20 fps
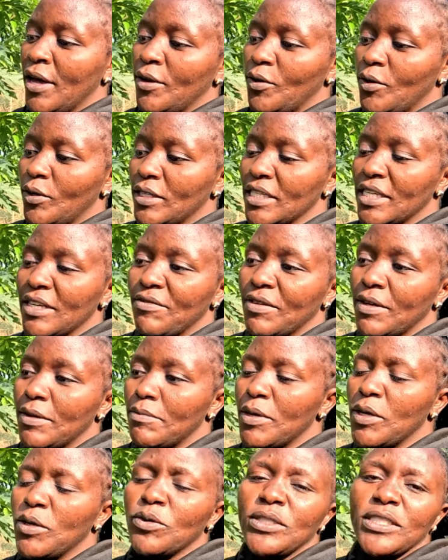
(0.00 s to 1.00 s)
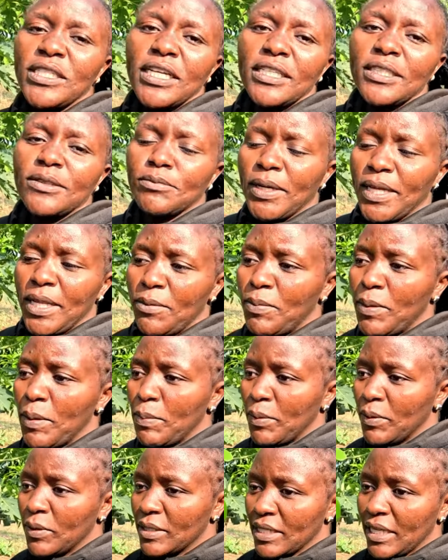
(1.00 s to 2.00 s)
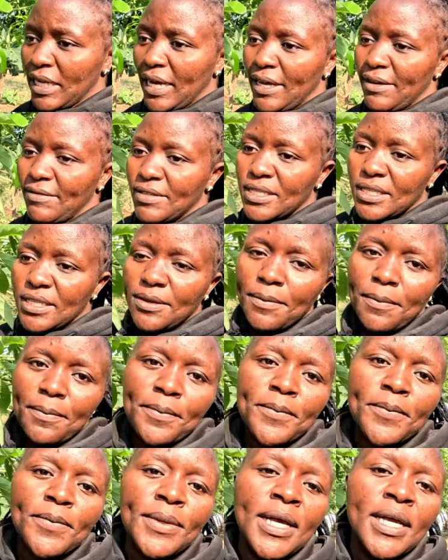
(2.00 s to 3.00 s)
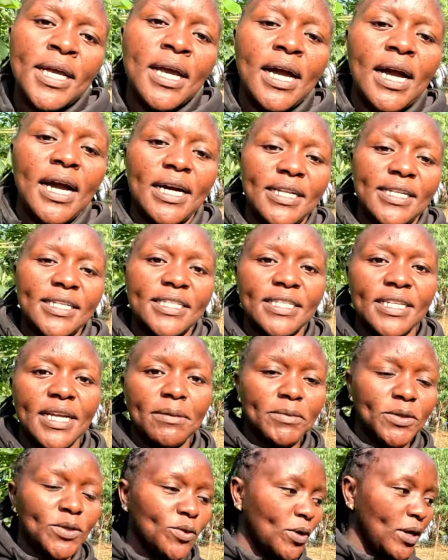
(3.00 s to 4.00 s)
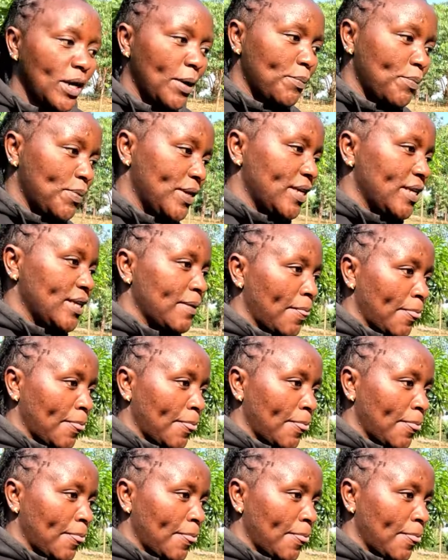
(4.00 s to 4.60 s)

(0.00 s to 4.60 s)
Not even me. You change many people's lives. And I'm so happy.